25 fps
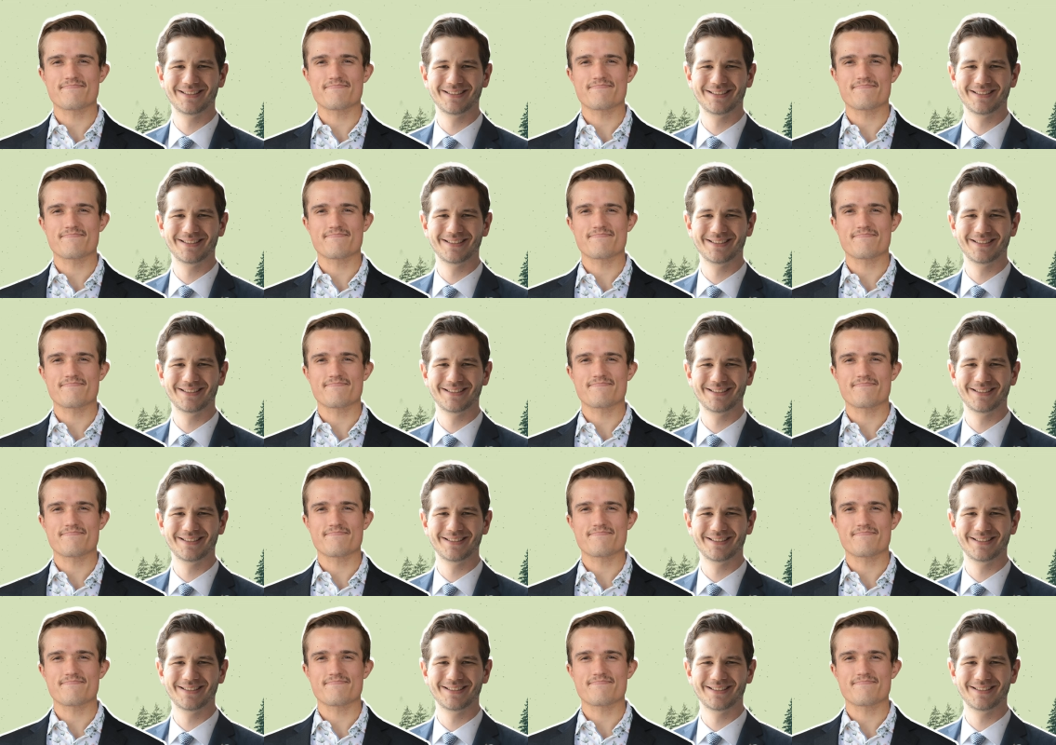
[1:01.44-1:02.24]

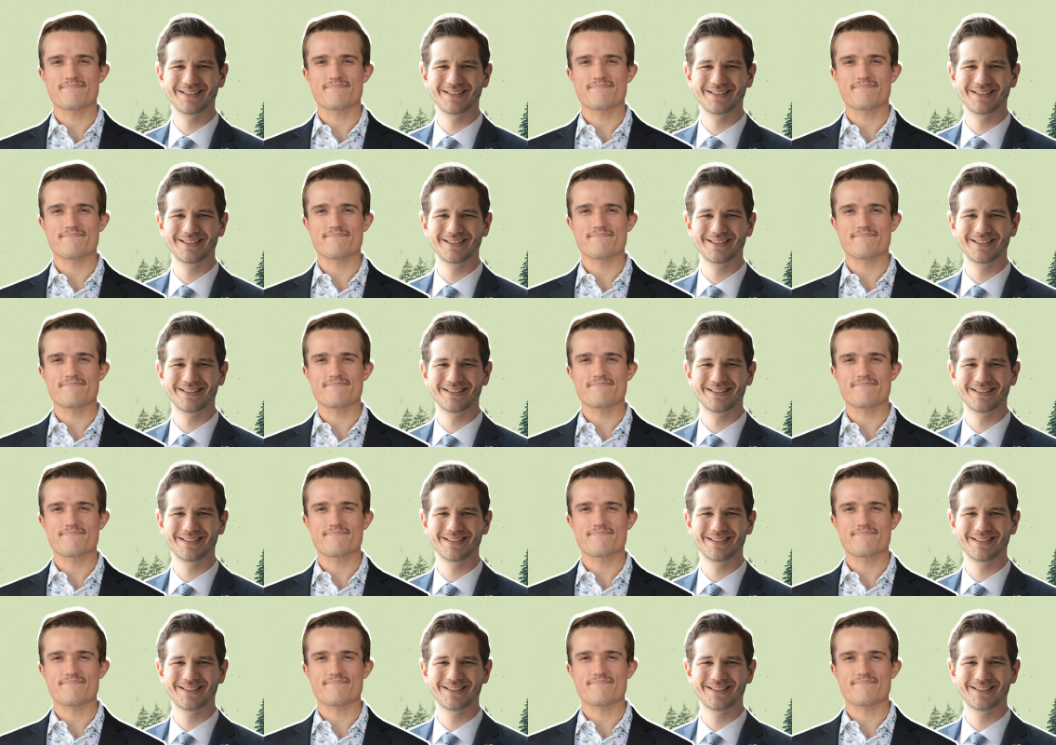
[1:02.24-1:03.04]

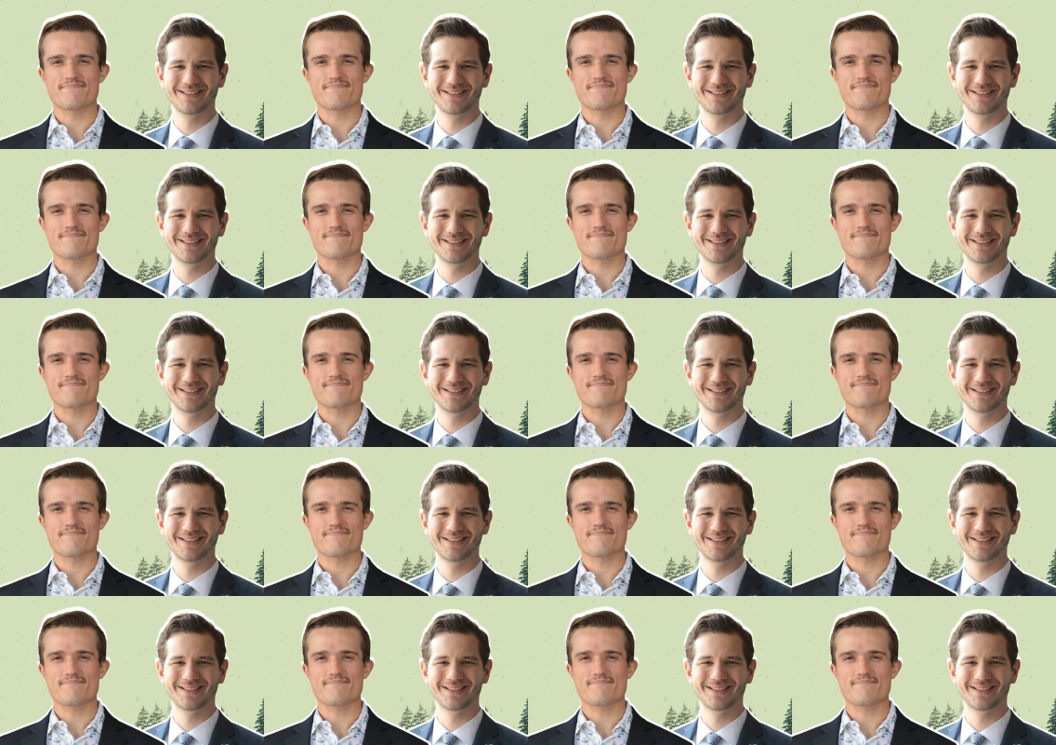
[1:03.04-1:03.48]
No one is speaking in this clip.